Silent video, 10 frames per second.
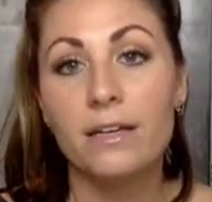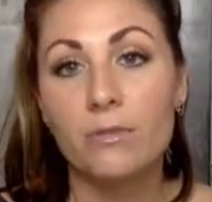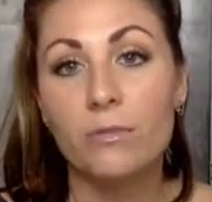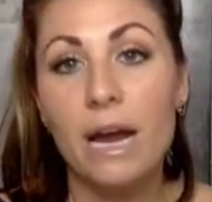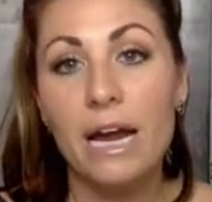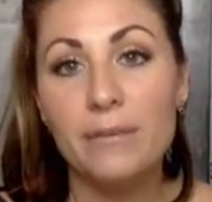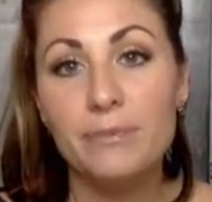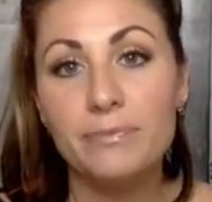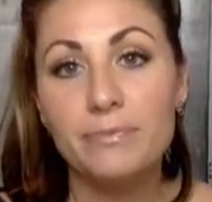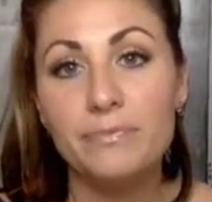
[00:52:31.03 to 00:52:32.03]
Right?
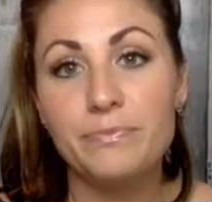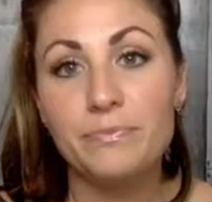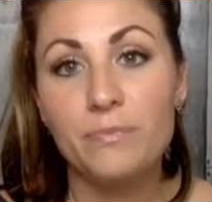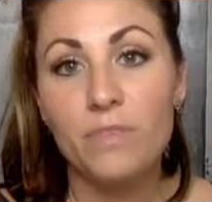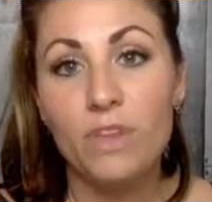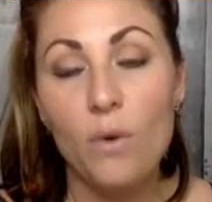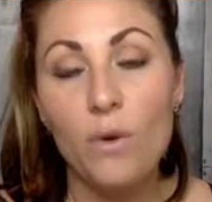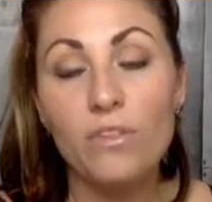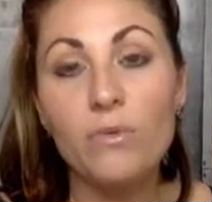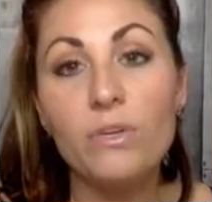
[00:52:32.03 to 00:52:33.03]

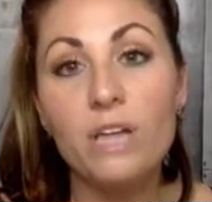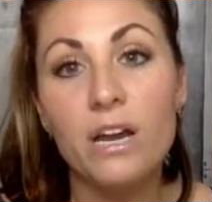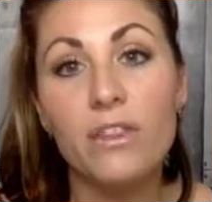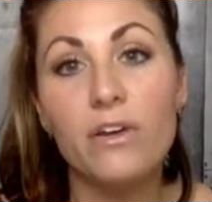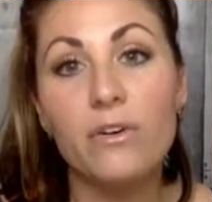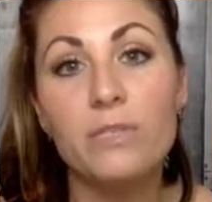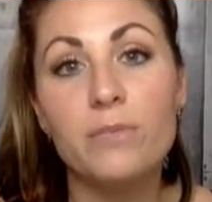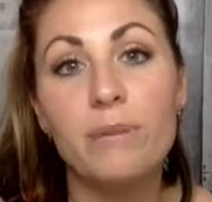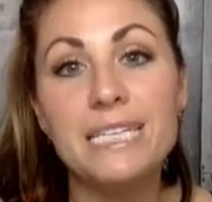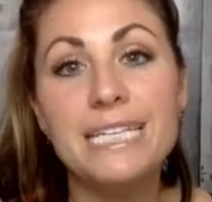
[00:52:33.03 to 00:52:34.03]
Going through a lot of those
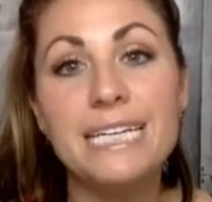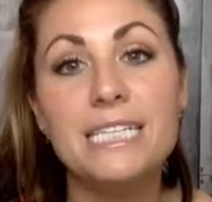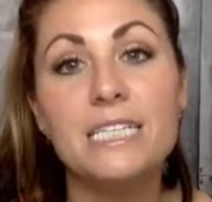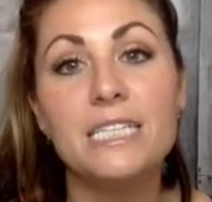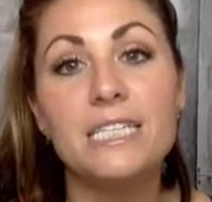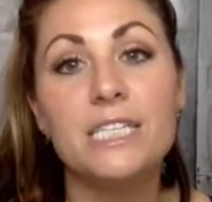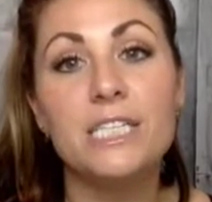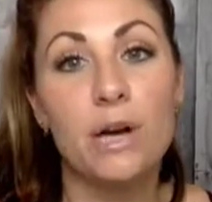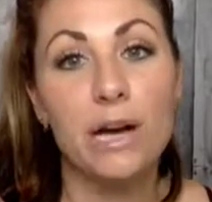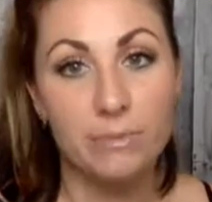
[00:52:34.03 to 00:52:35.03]
business
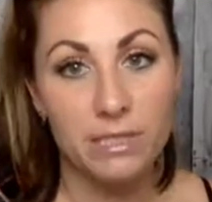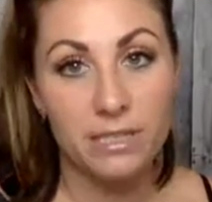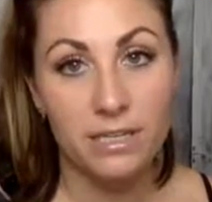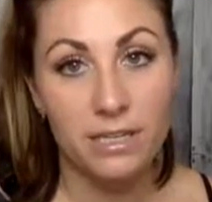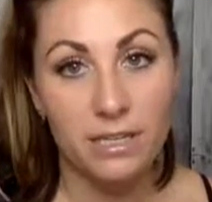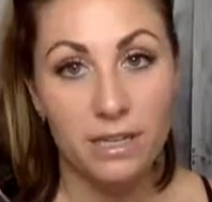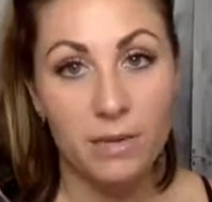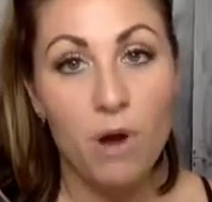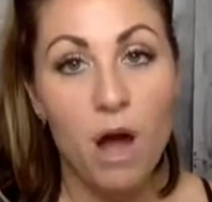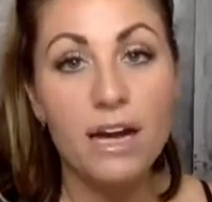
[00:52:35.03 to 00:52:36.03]
scripts, the
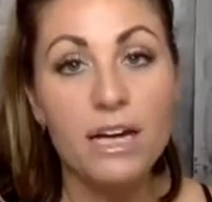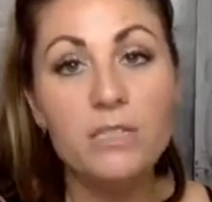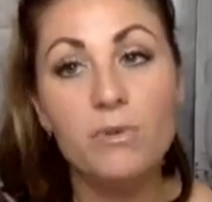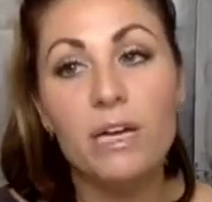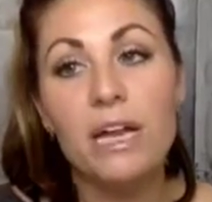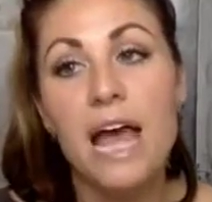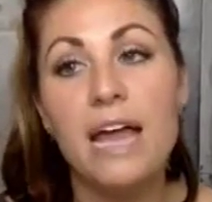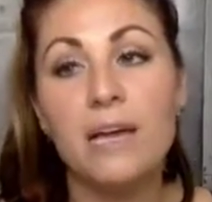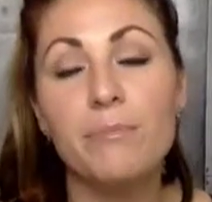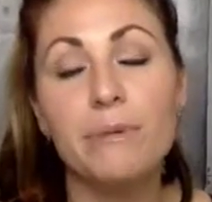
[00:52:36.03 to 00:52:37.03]
product would
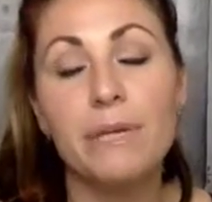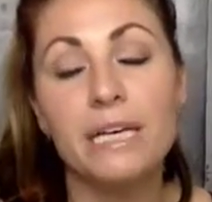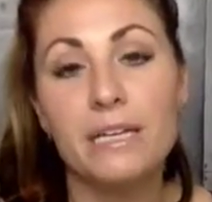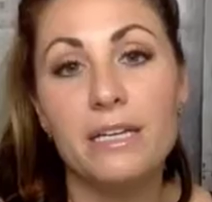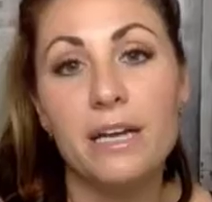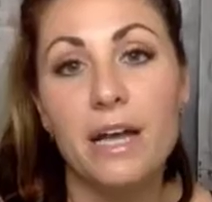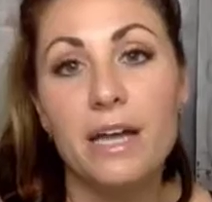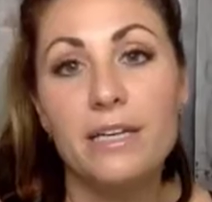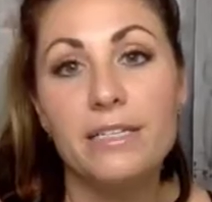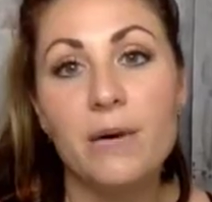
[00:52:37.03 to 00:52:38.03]
end up being
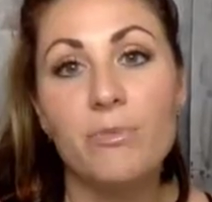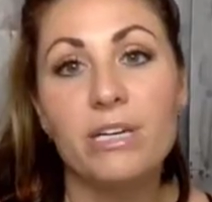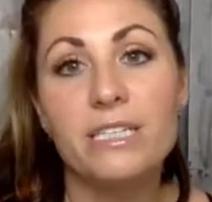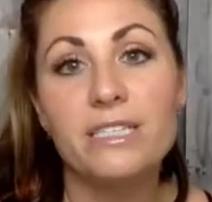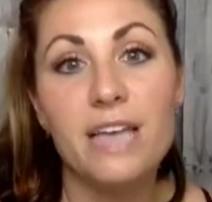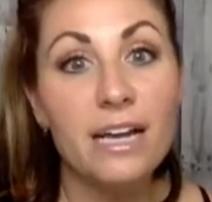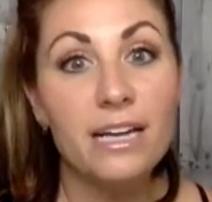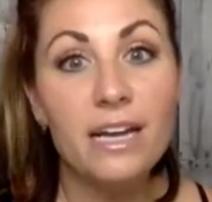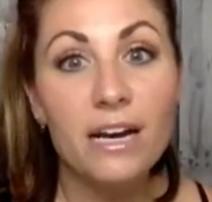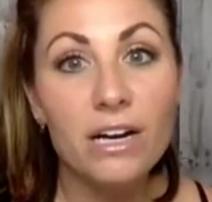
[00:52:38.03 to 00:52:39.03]
somewhat
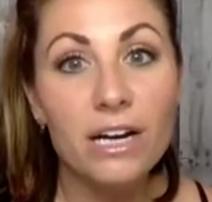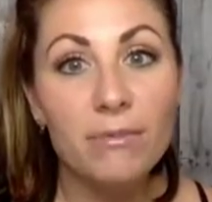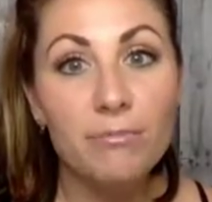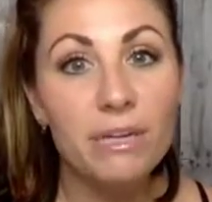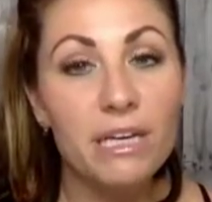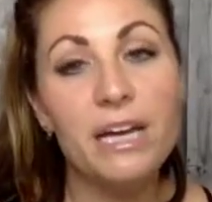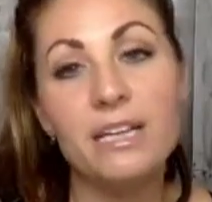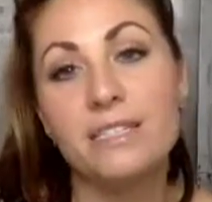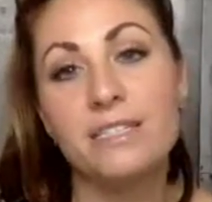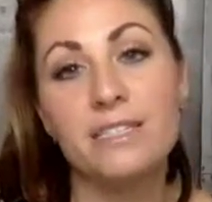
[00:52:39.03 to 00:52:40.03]
secondary
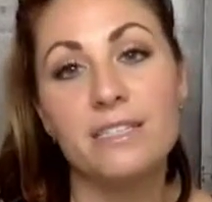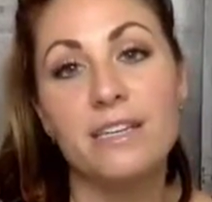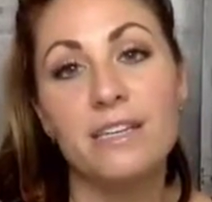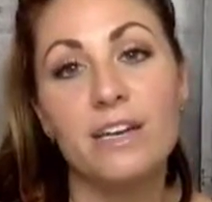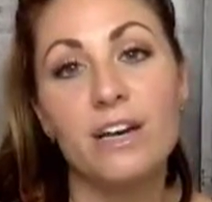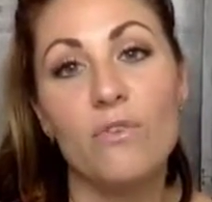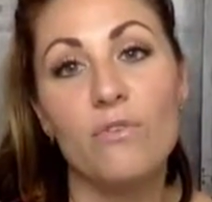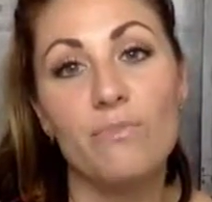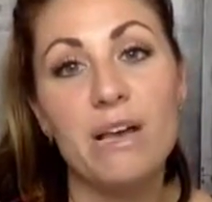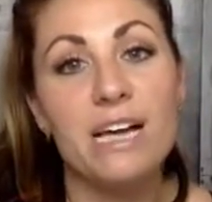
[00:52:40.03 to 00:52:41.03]
because it
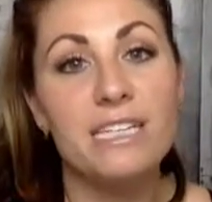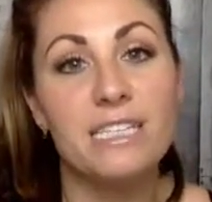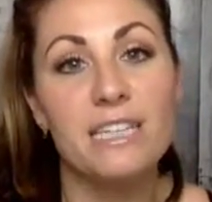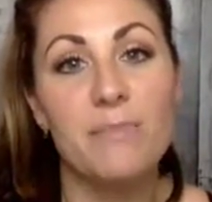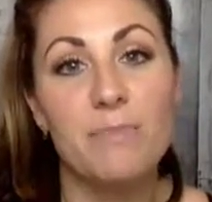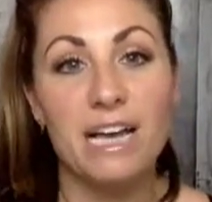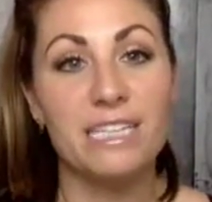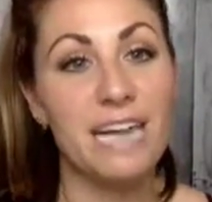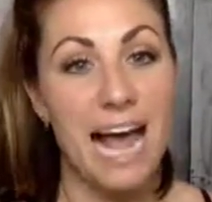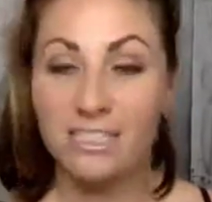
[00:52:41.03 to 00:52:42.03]

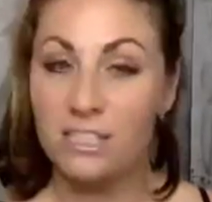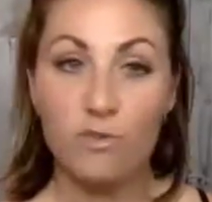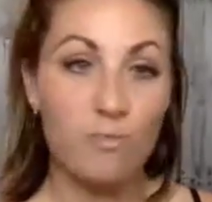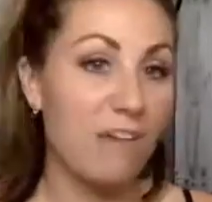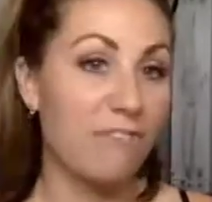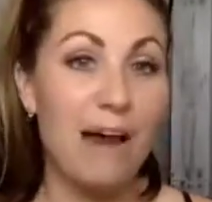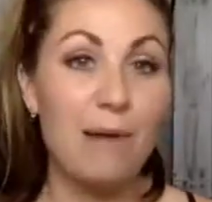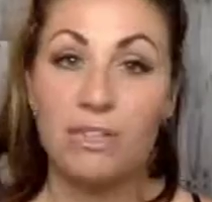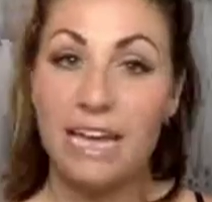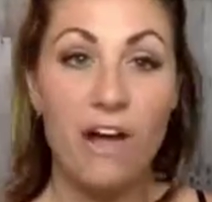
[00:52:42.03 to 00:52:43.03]
has to do with being
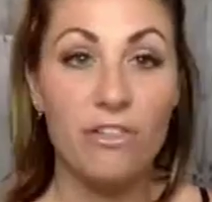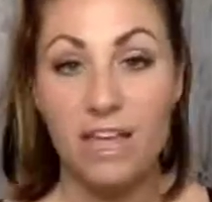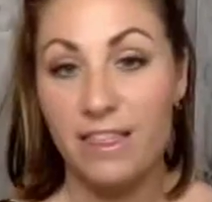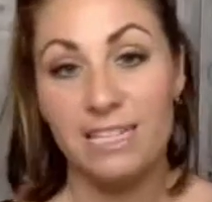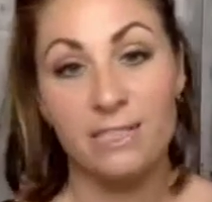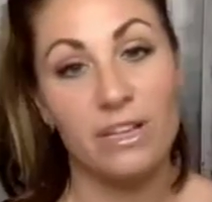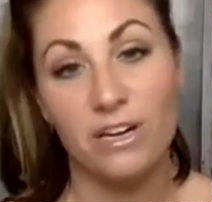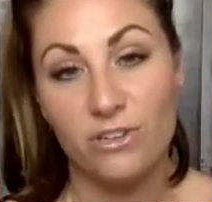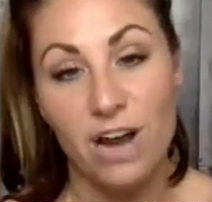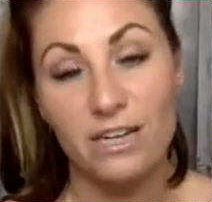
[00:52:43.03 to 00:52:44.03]
vibrantly healthy, and that's why they're
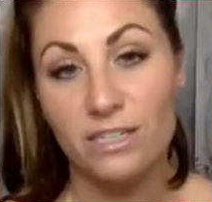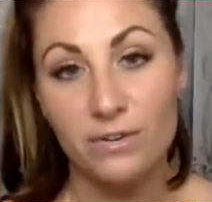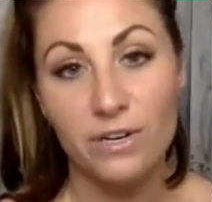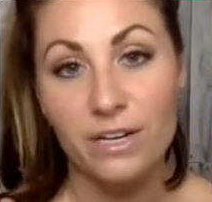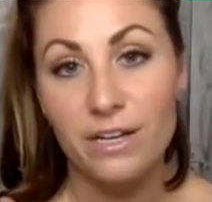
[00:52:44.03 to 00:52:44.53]
attracted to it.